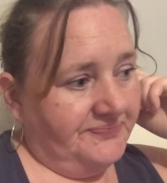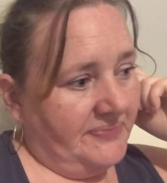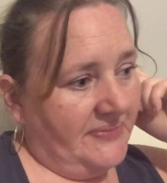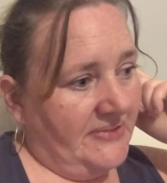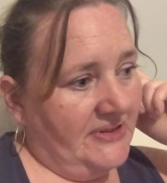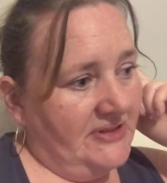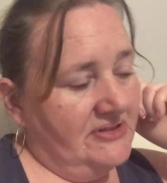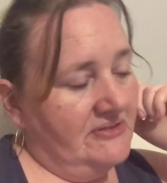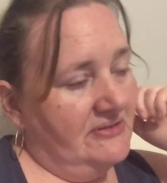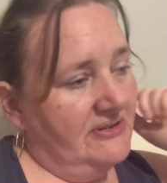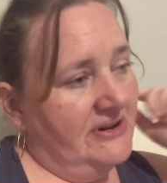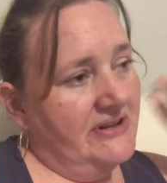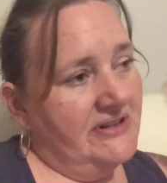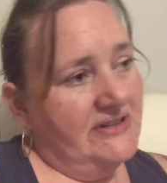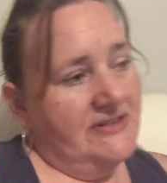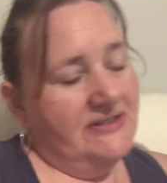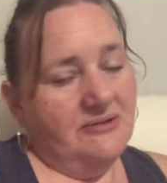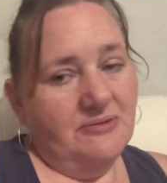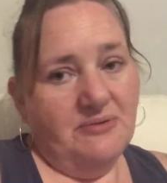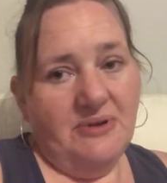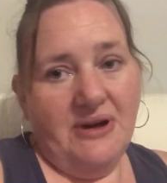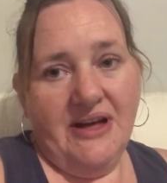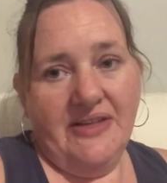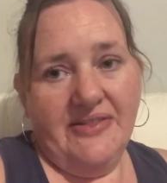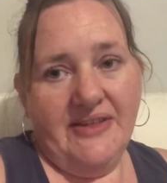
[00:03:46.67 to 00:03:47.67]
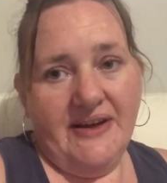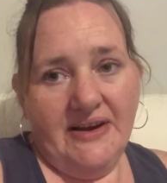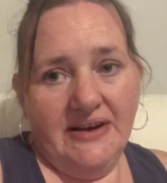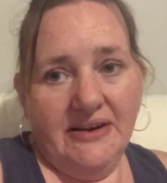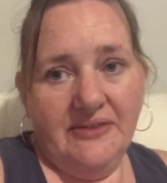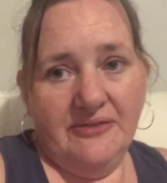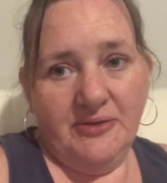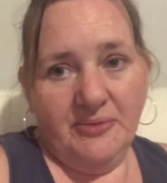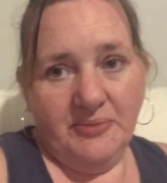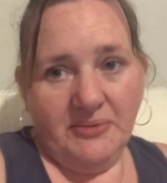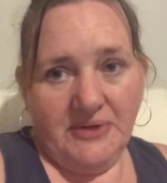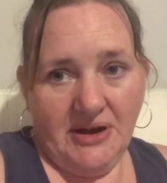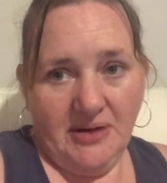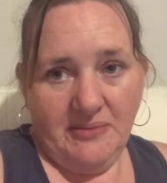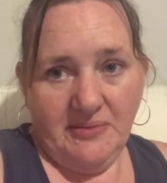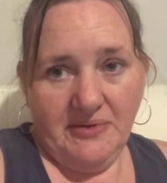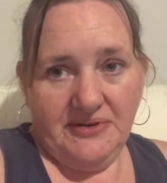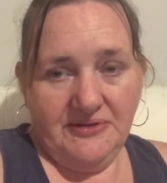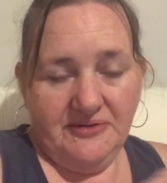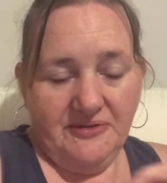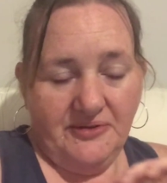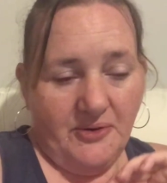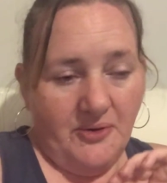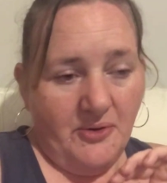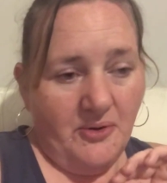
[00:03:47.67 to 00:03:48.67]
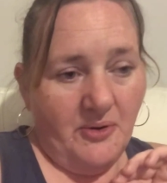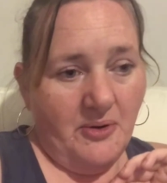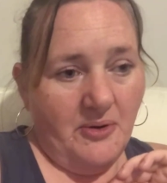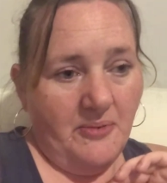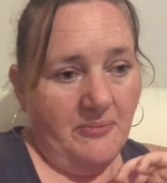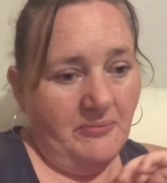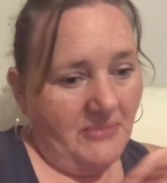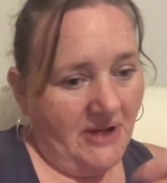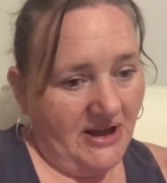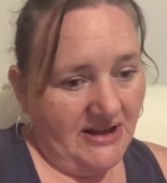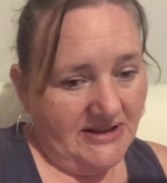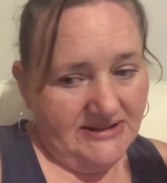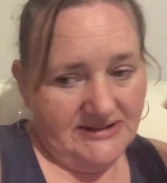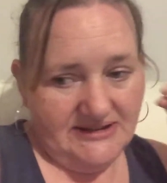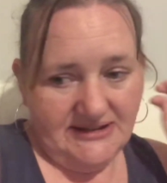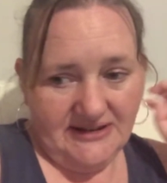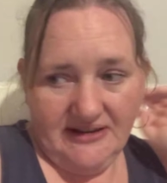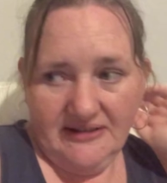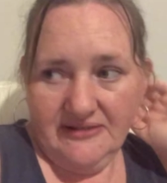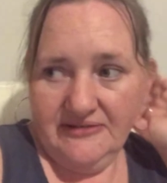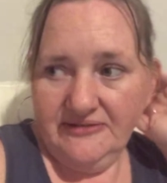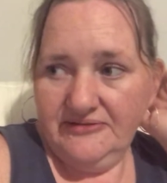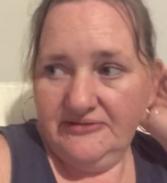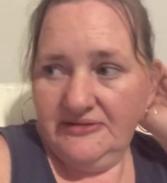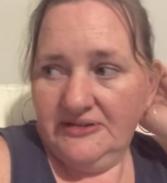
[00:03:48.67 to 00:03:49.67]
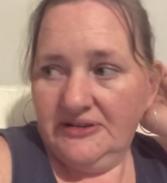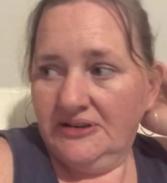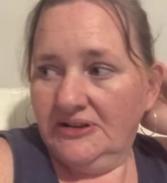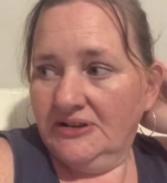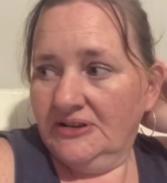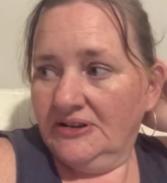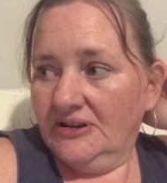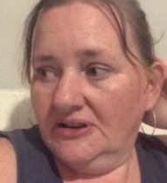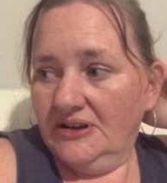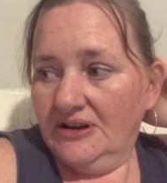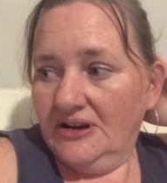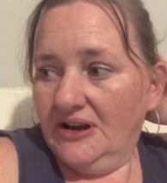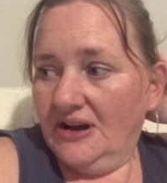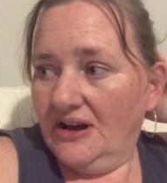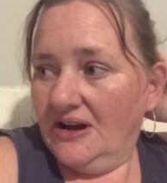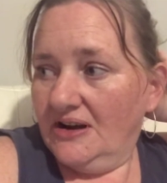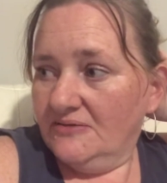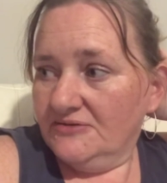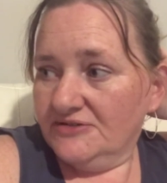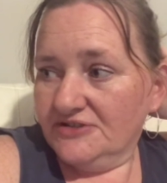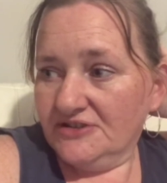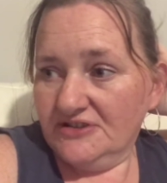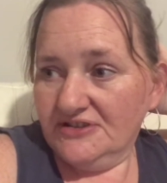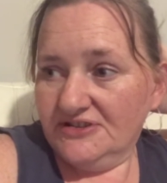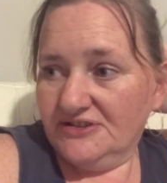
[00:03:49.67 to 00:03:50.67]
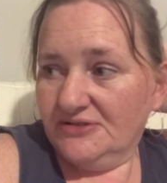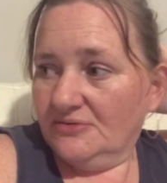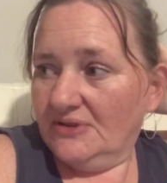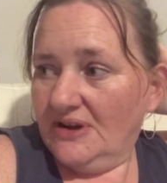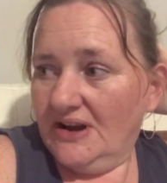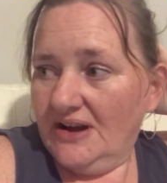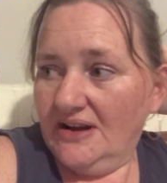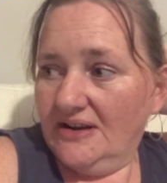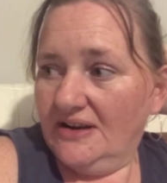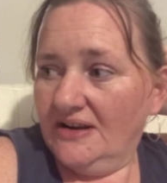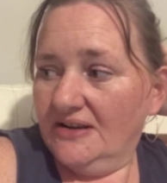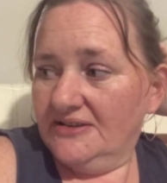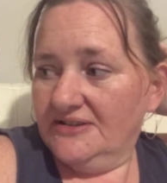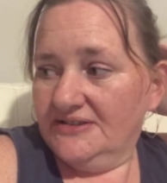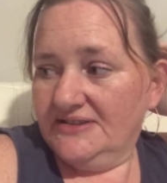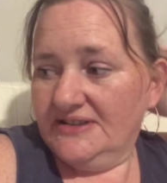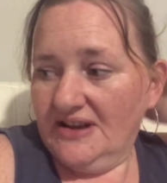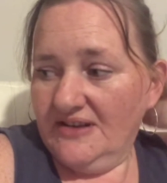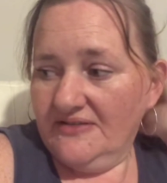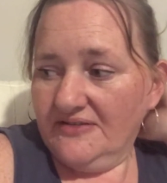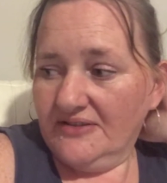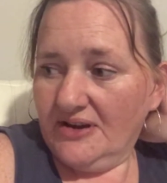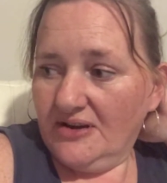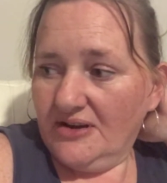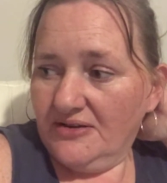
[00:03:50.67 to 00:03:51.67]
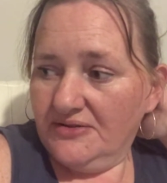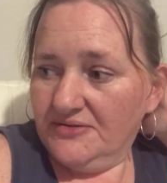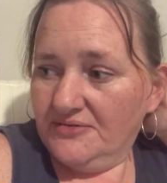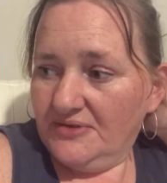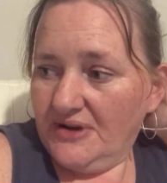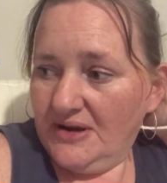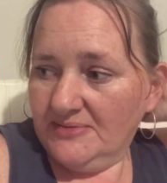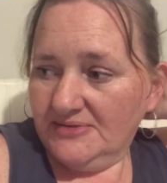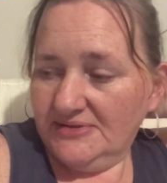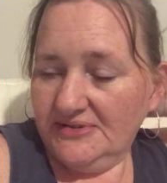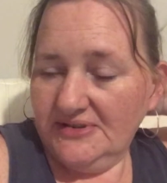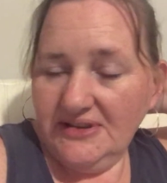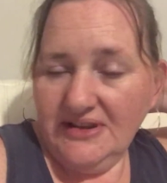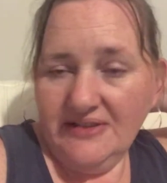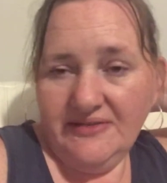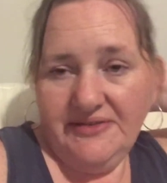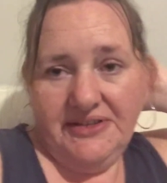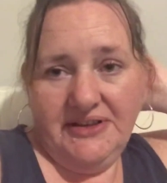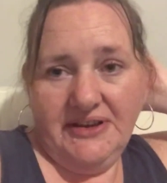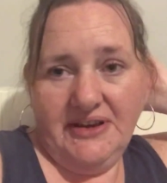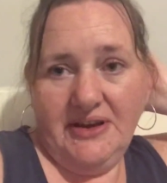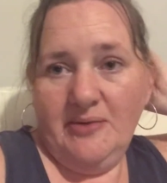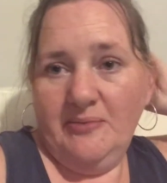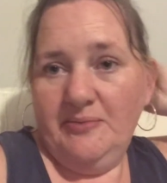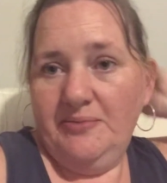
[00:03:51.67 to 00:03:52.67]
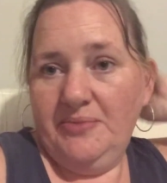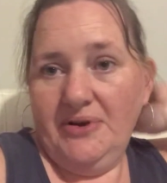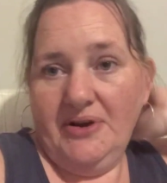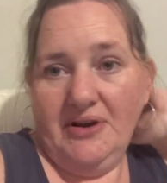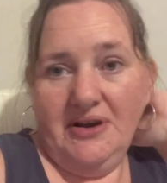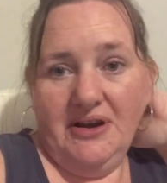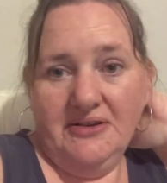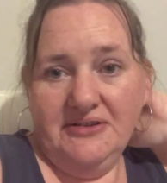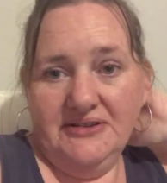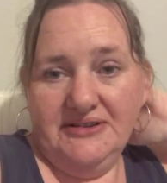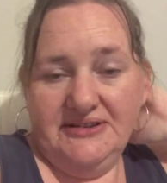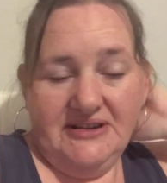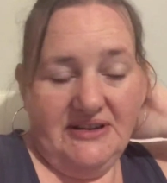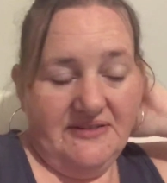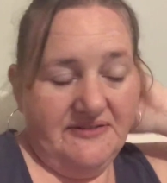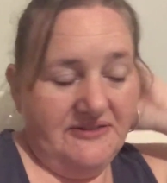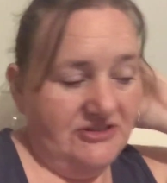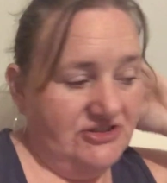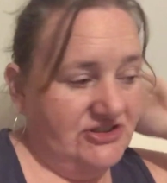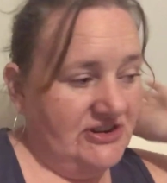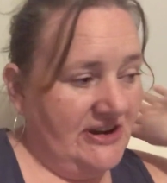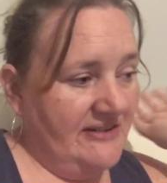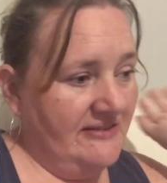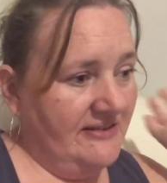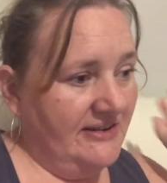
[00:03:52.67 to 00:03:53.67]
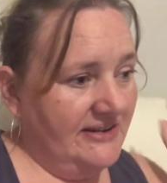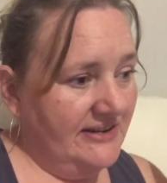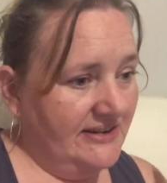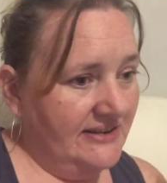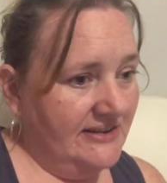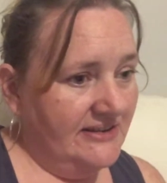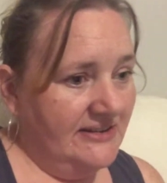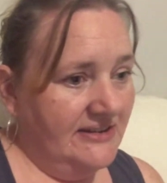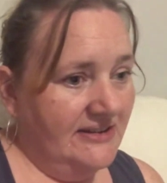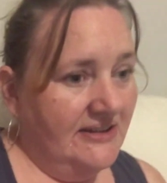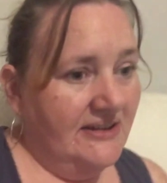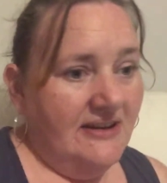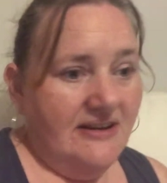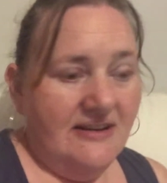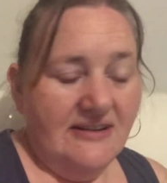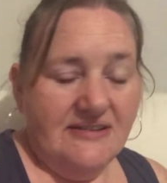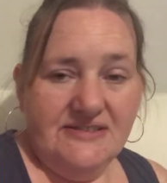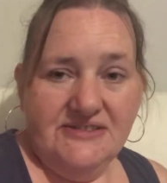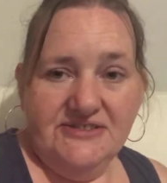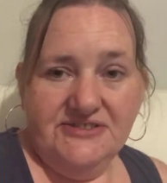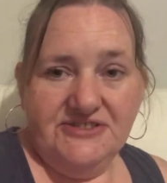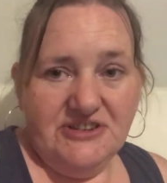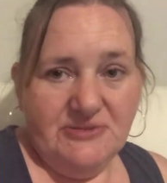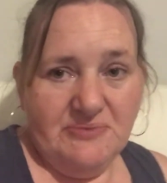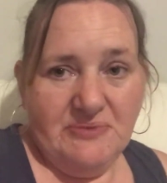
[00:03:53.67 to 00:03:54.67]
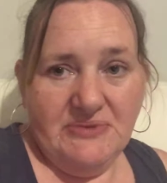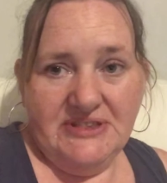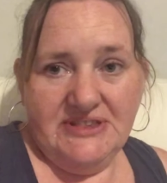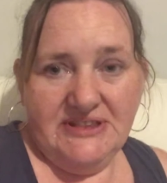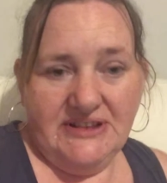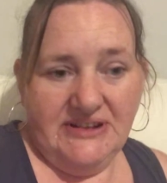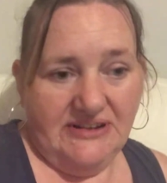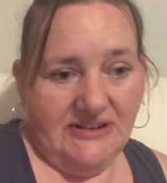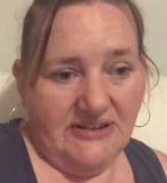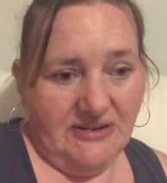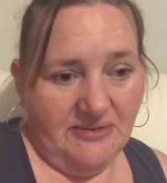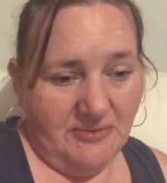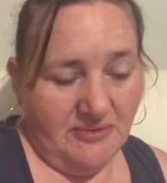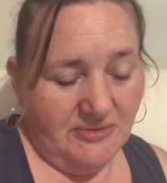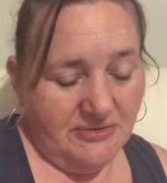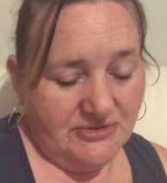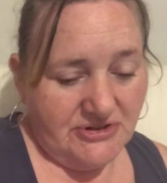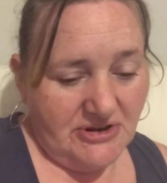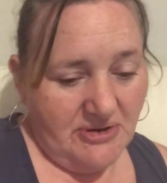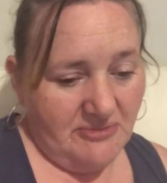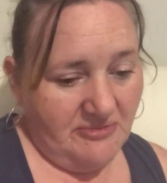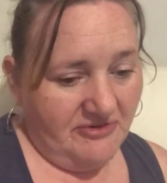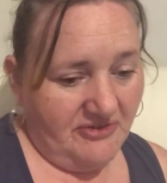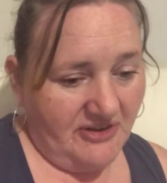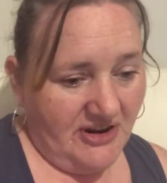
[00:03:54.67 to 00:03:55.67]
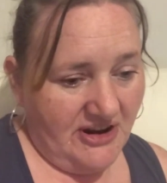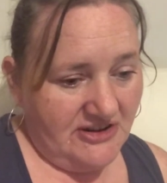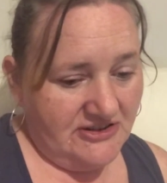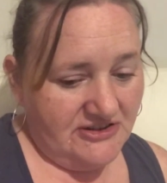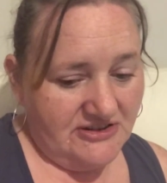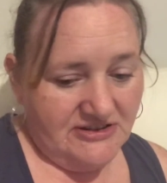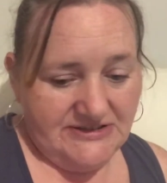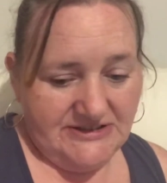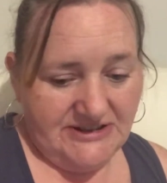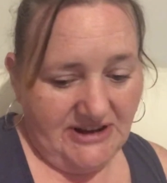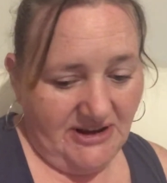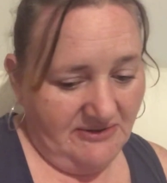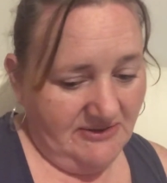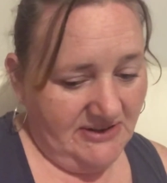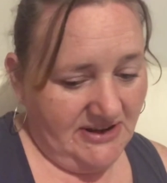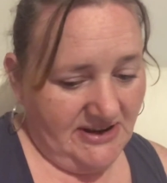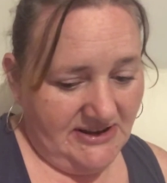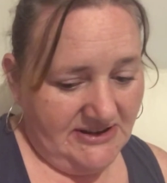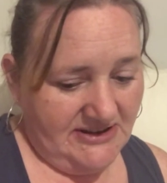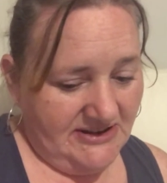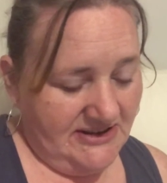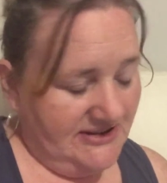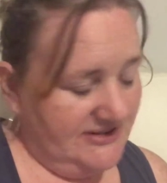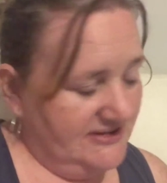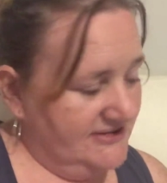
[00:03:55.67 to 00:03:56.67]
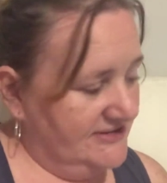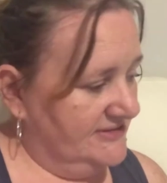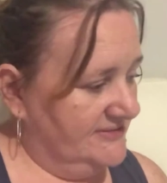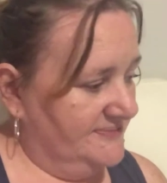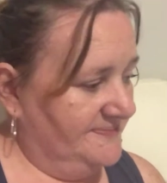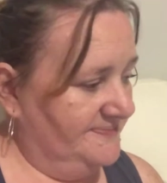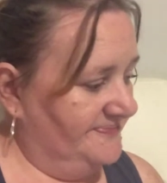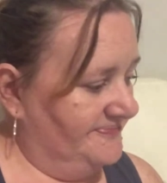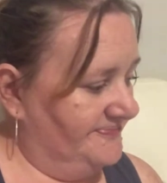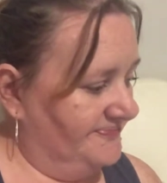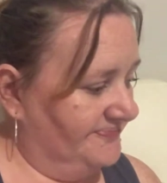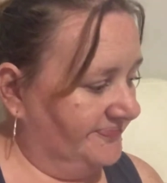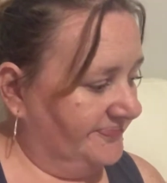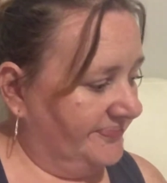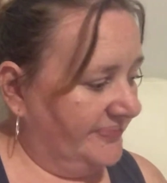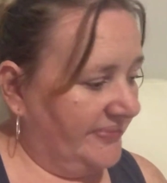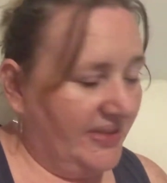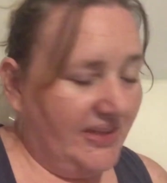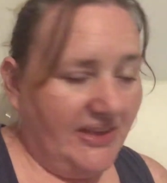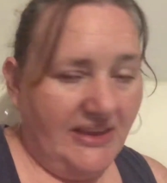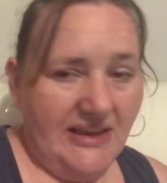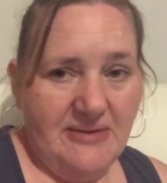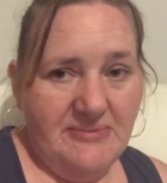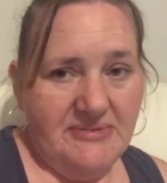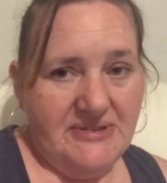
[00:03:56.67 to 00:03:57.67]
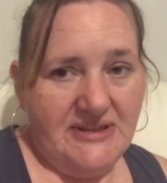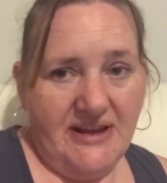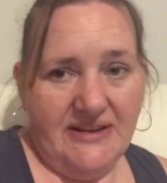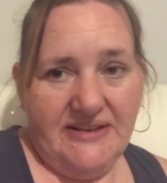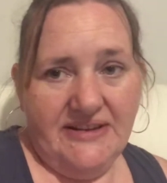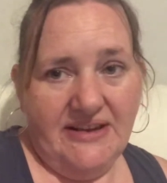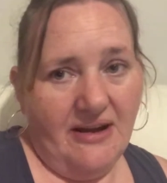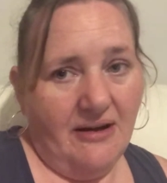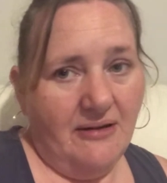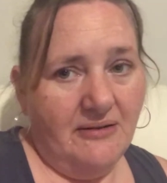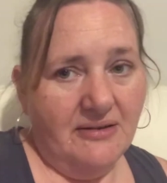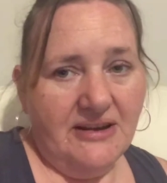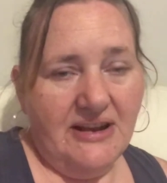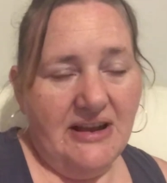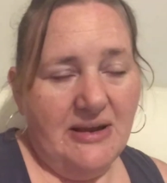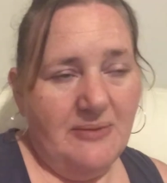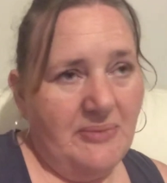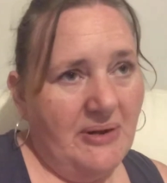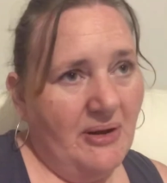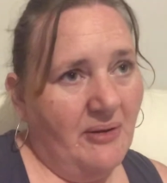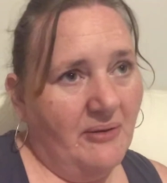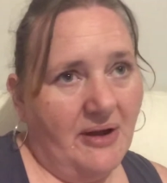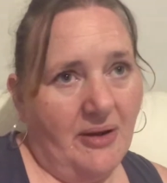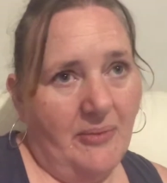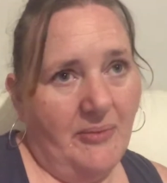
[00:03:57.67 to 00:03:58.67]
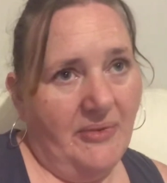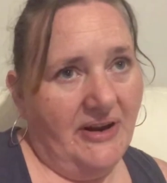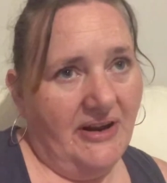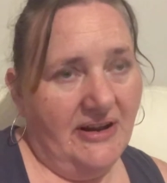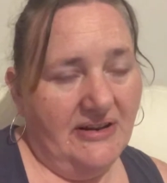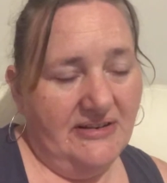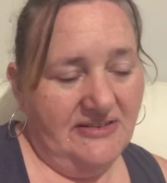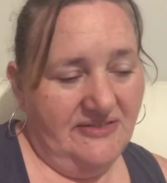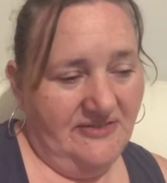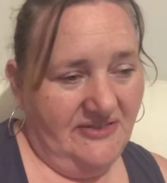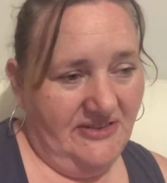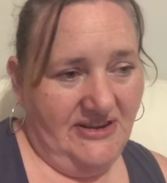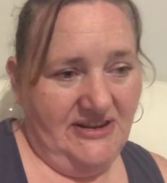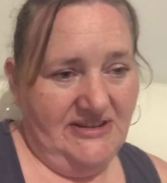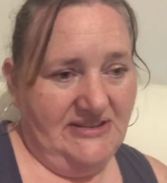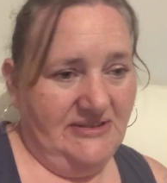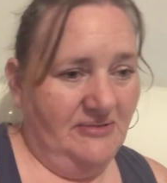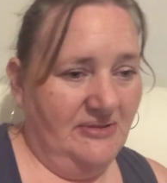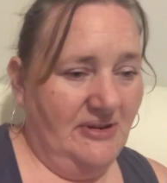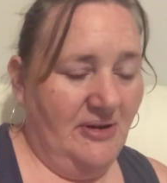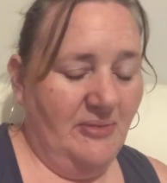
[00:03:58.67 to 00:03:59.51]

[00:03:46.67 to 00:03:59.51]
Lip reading: So I need to sort out that living room cupboard for my stuff. And I'm just going to sort out a load of stuff, go through absolutely everything and put a load of stuff in charity. Because it's just been sitting in that wardrobe for ages. Don't need it. Keep saying, yeah, I'll keep it. I'll come in handy for this. It